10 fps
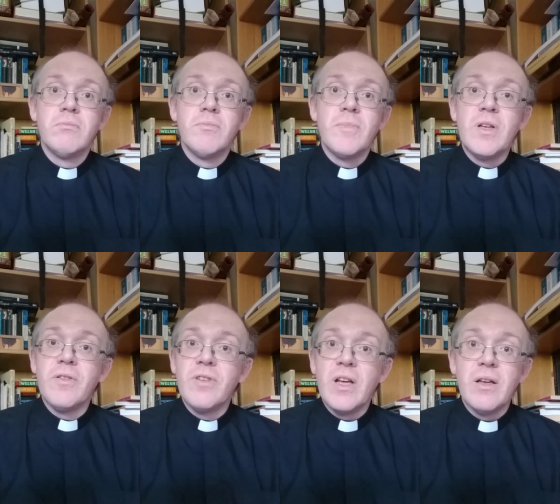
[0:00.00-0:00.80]

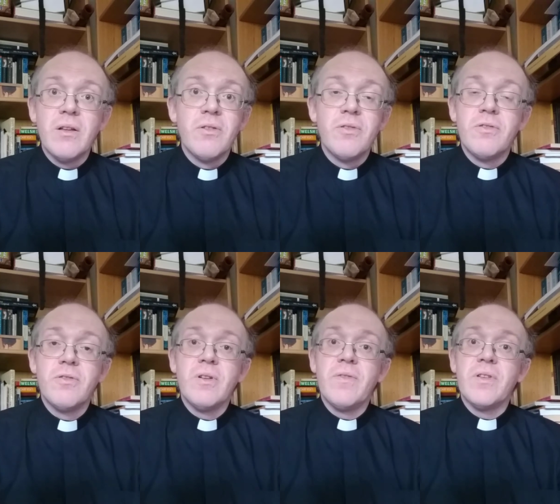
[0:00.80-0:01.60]
These
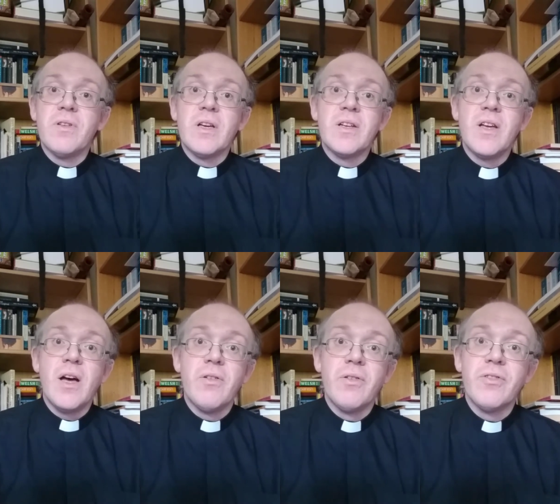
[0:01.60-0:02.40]
days, if it's a
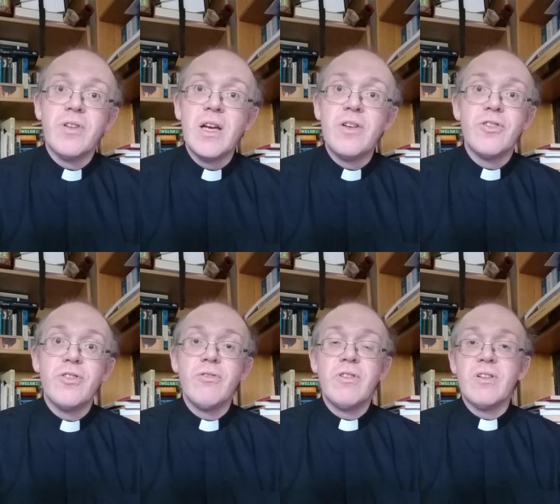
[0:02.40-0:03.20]
guitar on stage, it's
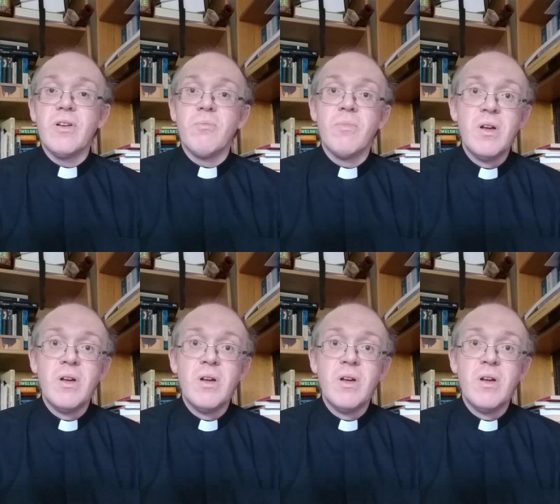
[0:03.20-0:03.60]
usually someone